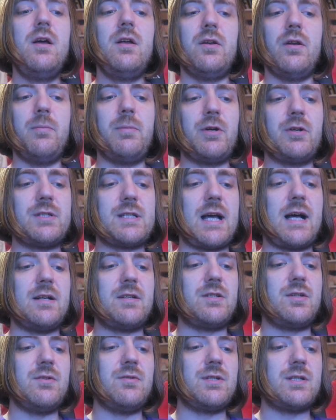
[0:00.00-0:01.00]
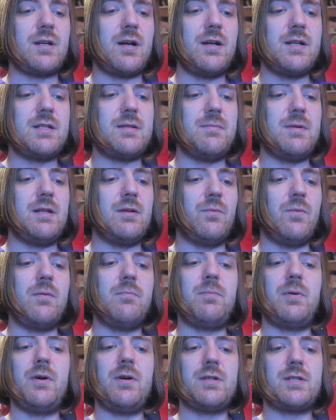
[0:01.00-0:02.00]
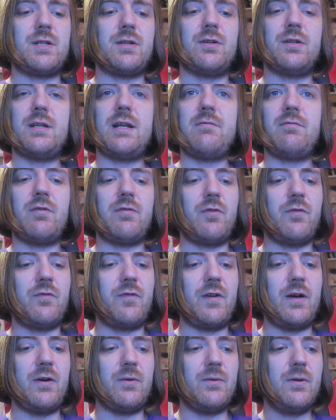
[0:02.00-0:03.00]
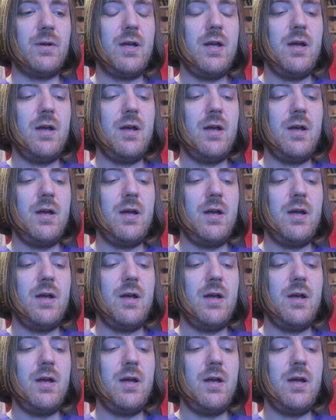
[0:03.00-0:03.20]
Not because I had two sides of me that one person could never fulfill.